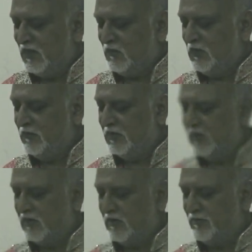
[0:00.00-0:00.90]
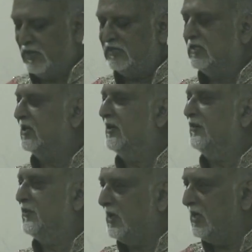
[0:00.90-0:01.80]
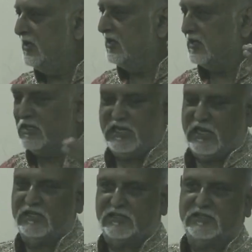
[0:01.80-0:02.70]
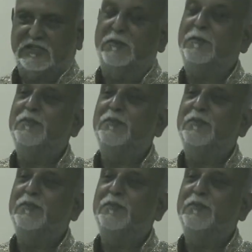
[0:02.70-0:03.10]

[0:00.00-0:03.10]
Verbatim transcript: we were basically reading the text.